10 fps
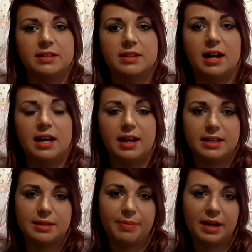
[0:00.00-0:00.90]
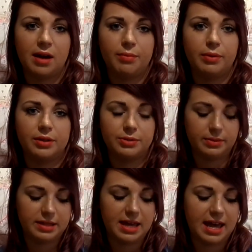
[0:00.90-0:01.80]
that I like to pick up whilst we're
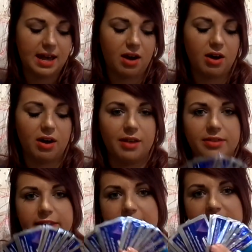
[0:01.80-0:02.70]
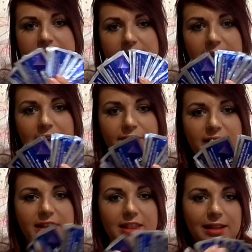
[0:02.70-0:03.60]
there are these
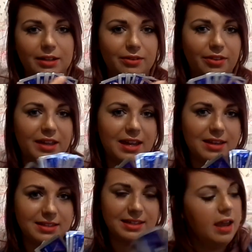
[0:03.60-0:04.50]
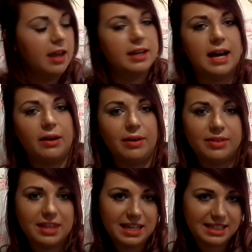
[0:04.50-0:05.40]
lovely little things. Now,
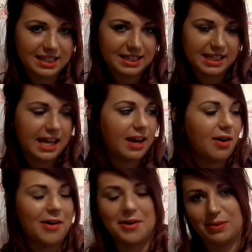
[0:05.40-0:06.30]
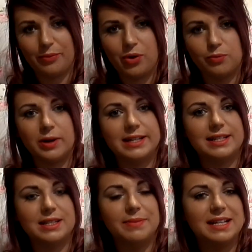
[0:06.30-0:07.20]
these things here are what
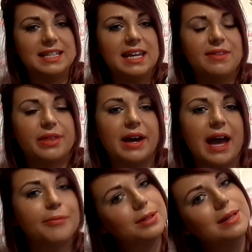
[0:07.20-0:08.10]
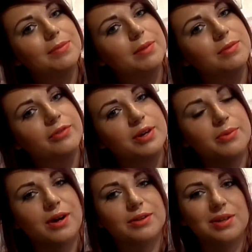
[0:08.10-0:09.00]
whitens my teeth. I haven't done them for a
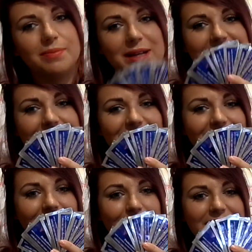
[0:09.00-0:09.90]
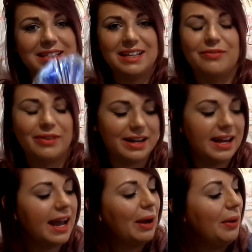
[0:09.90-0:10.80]
while, so please don't look at my teeth right
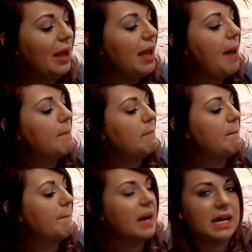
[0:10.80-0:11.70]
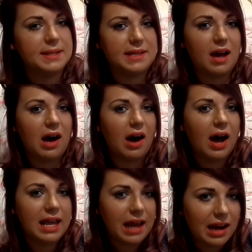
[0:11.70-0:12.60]
now. But
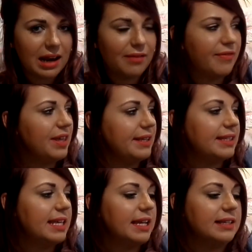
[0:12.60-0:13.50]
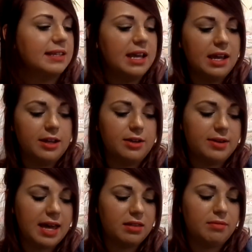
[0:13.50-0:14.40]
I love these things. You
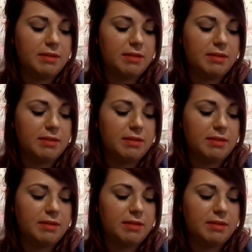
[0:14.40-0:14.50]
get them